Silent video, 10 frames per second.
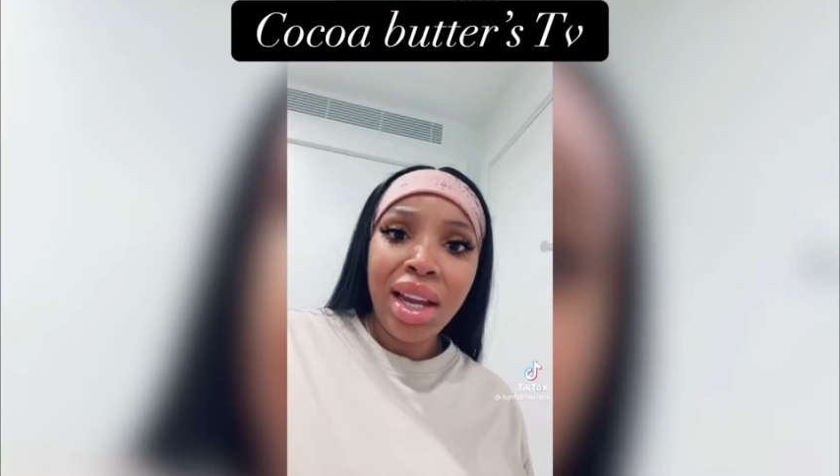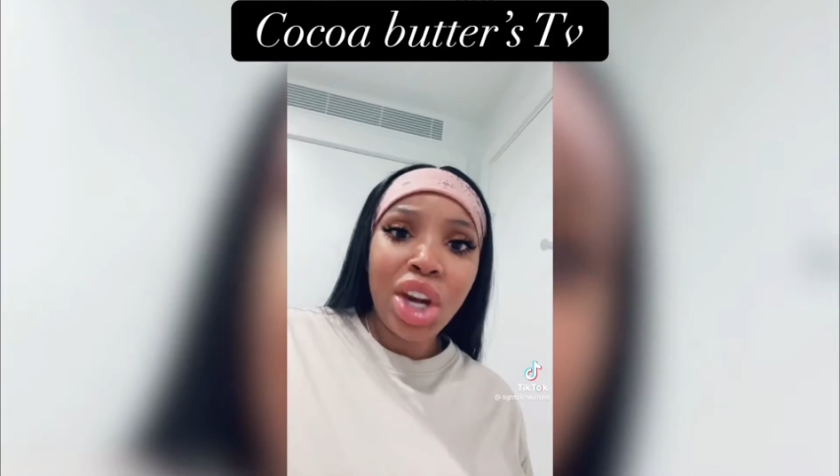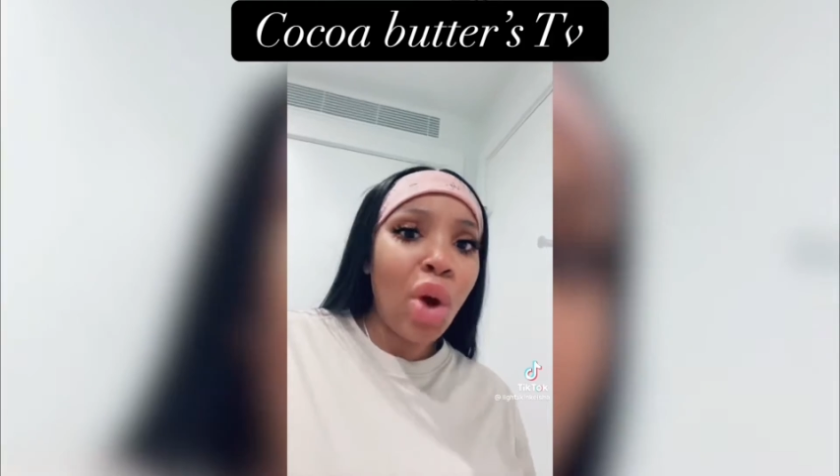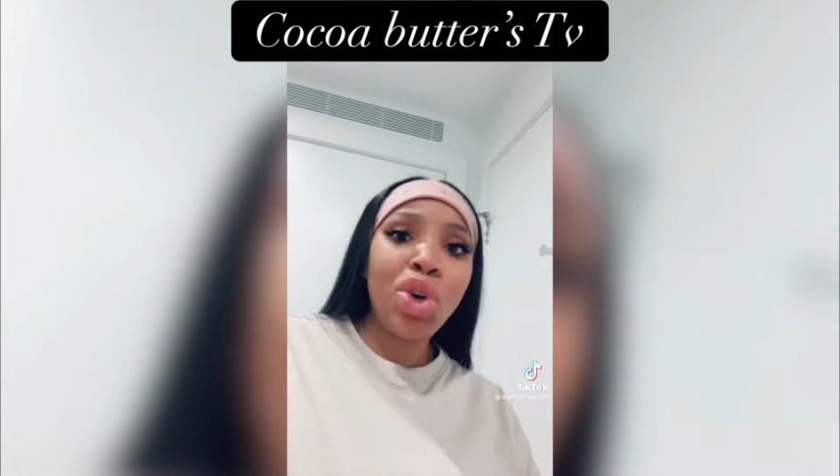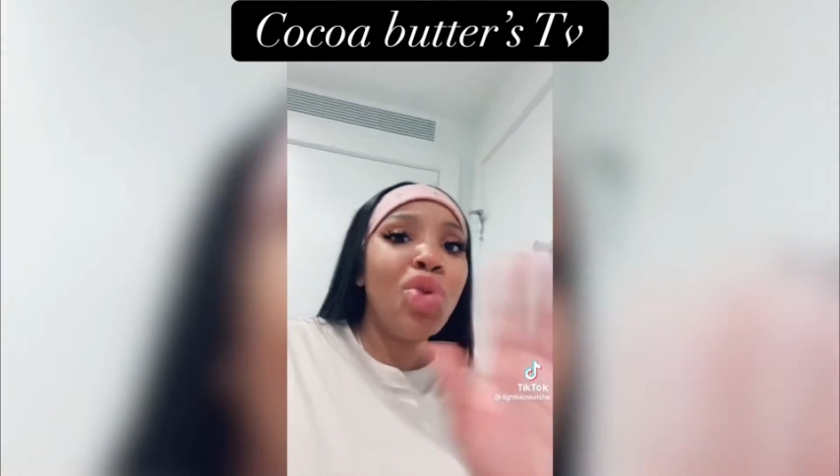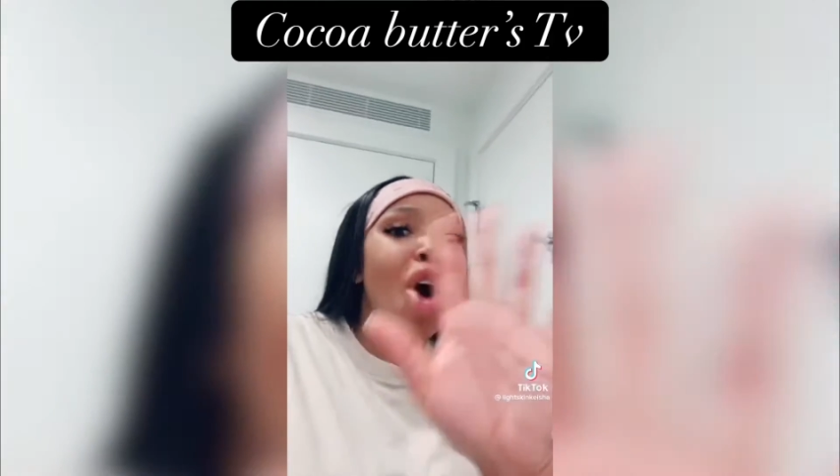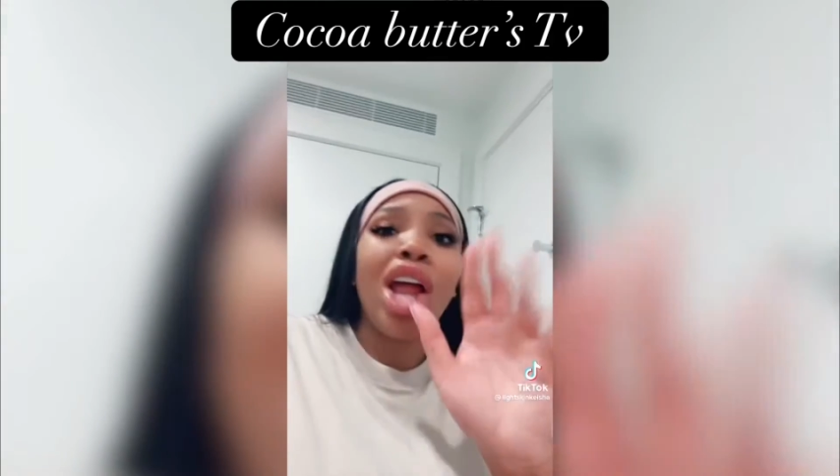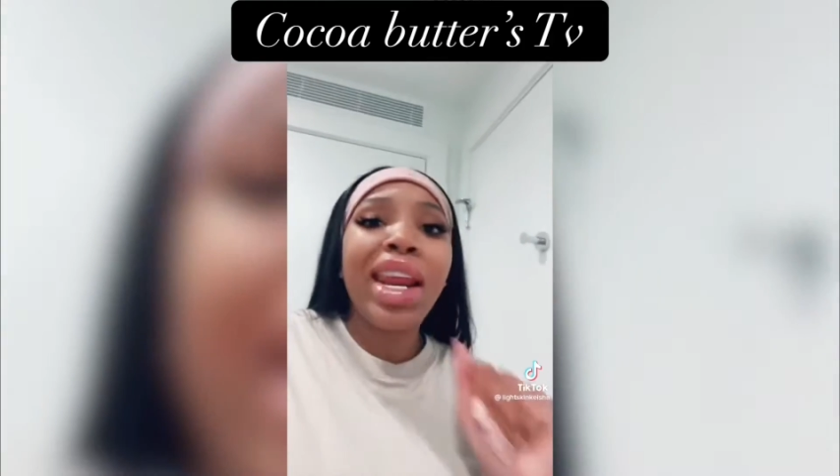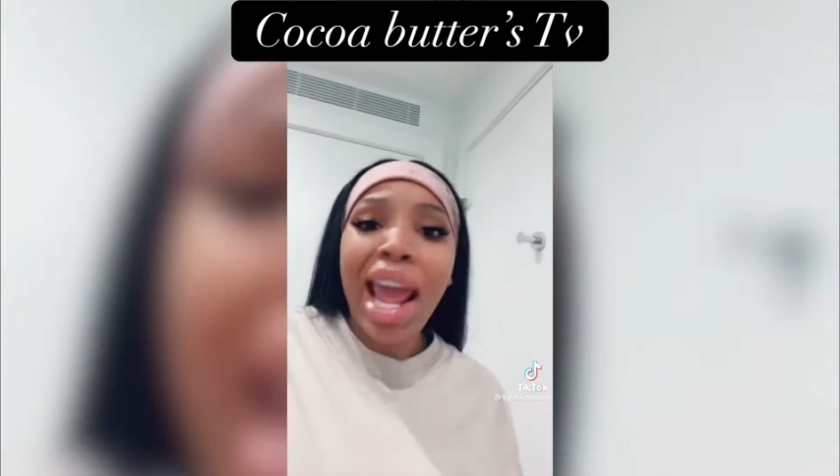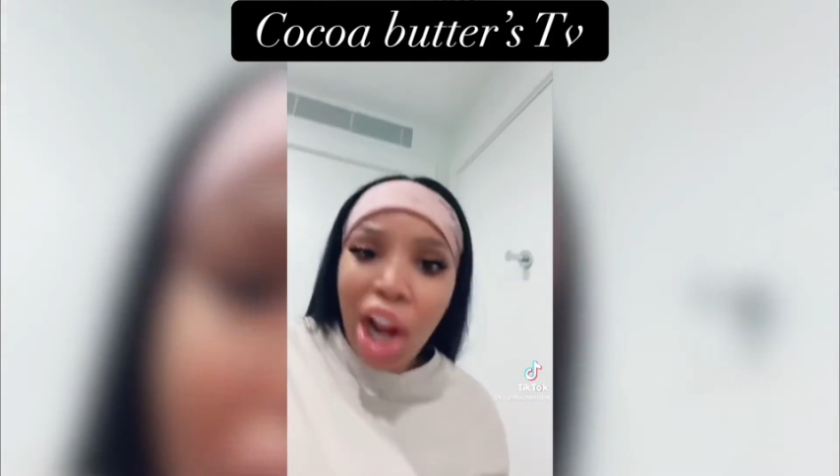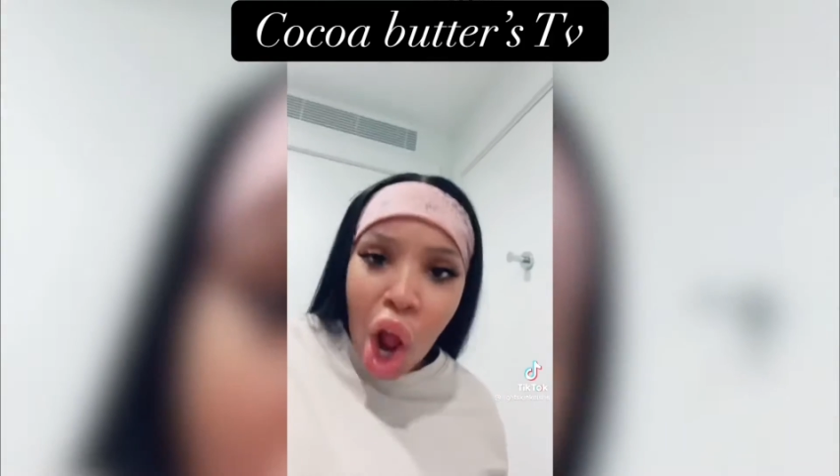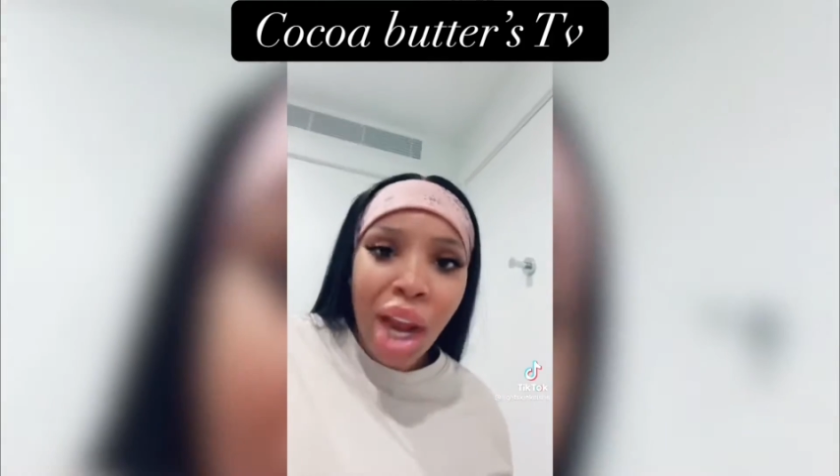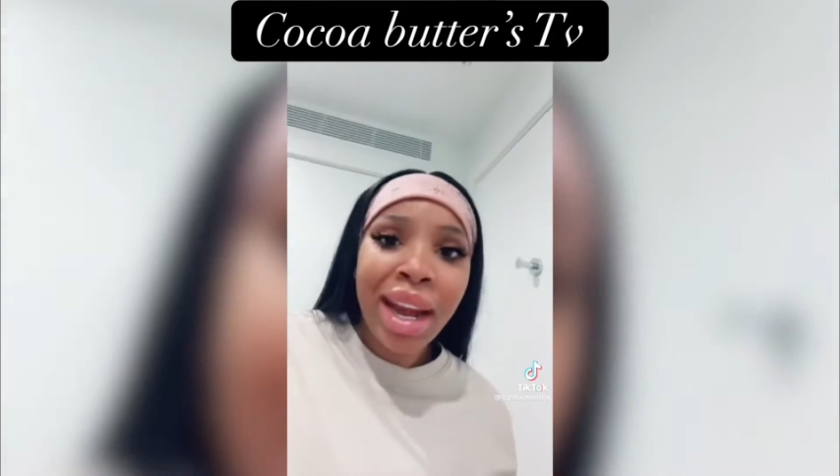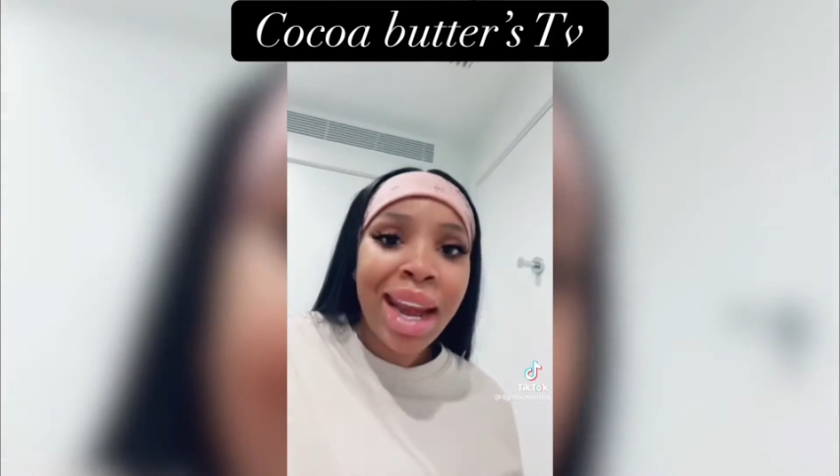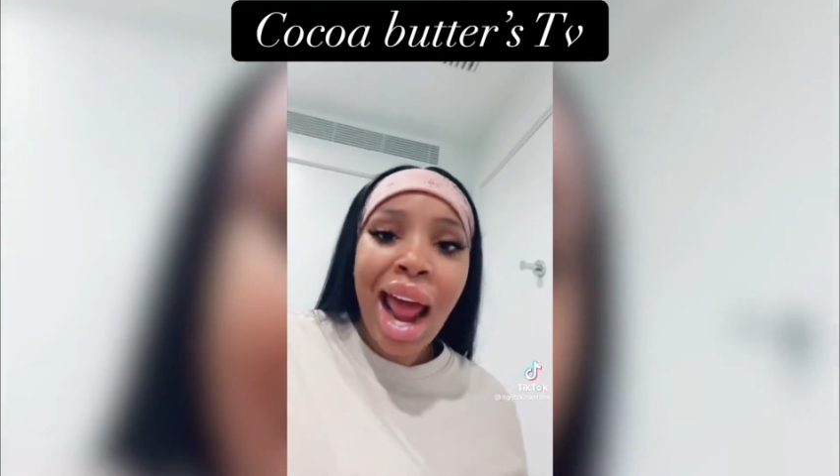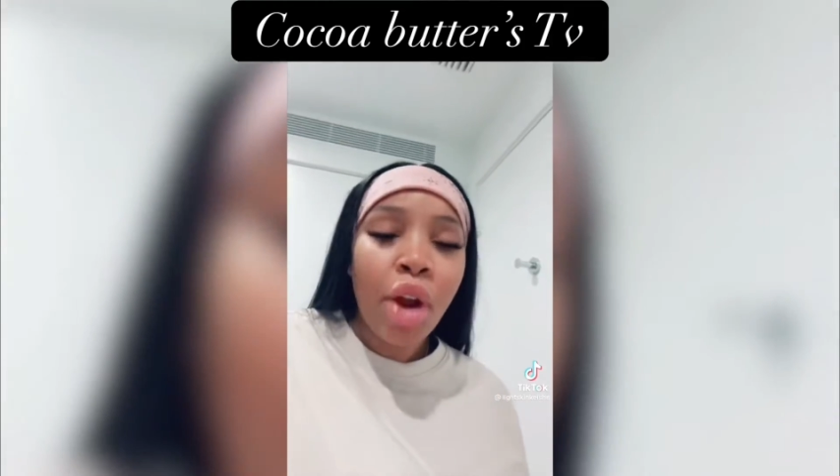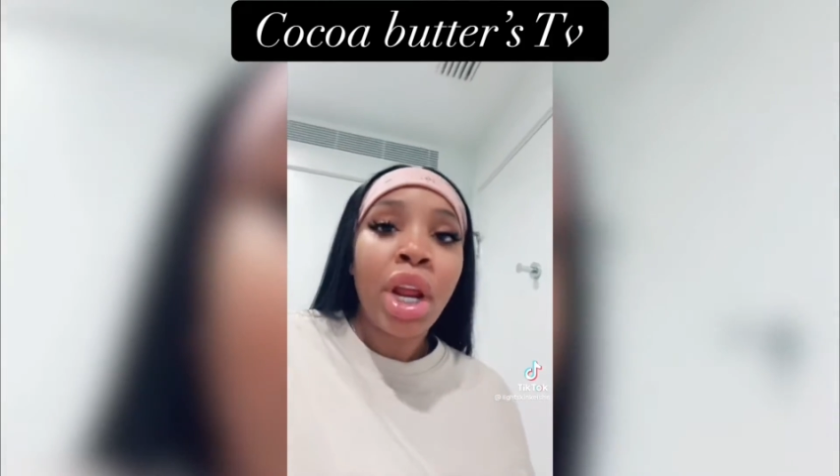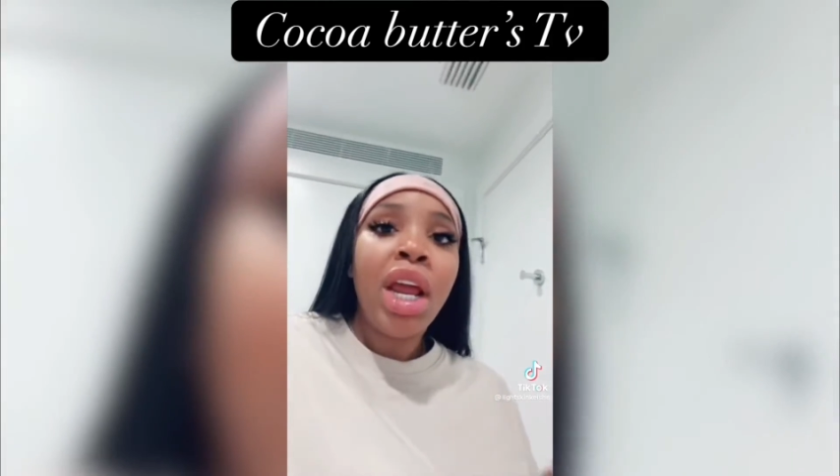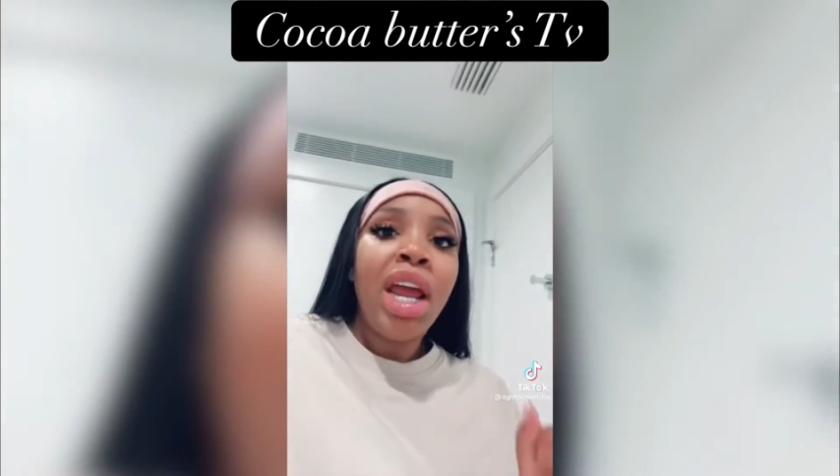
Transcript: Don't do all of that calling it out